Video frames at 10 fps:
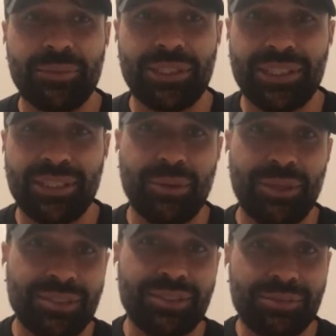especially the
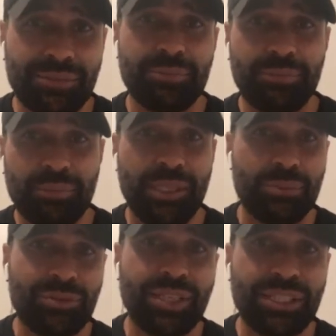ones that have
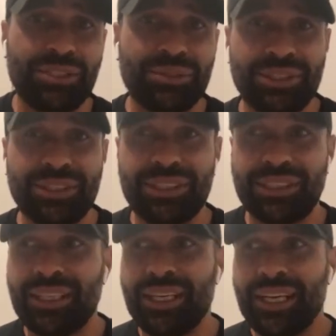been professionals, is
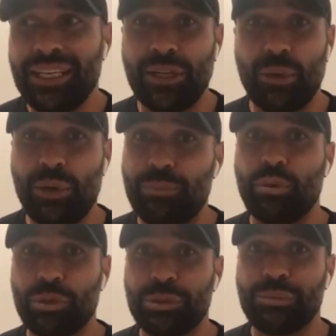that you don't want to
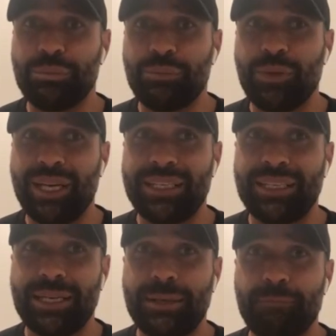push them,
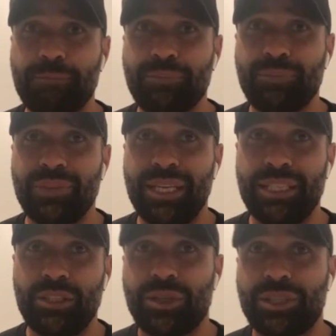and
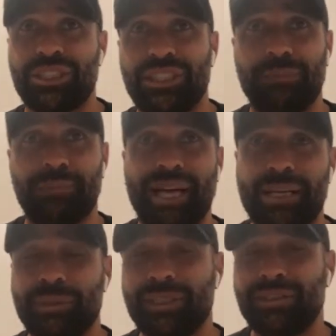you try to just sit
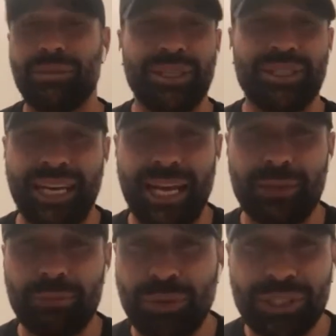back, but there's always that
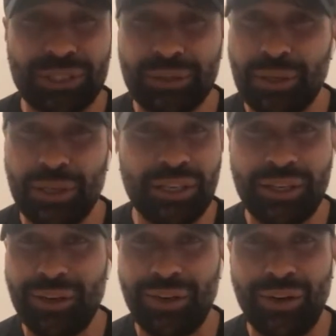added pressure
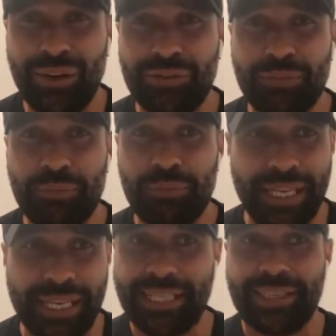of
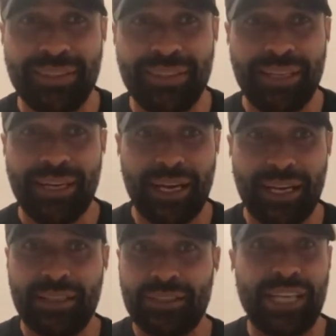being
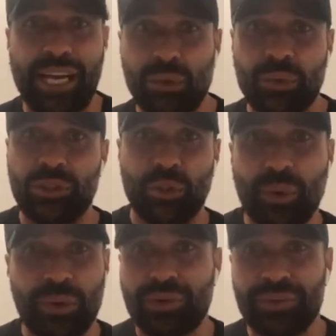the son or the
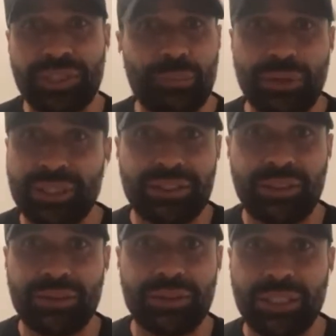daughter of someone that's
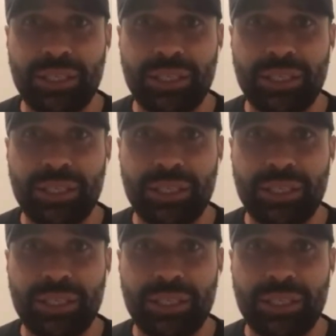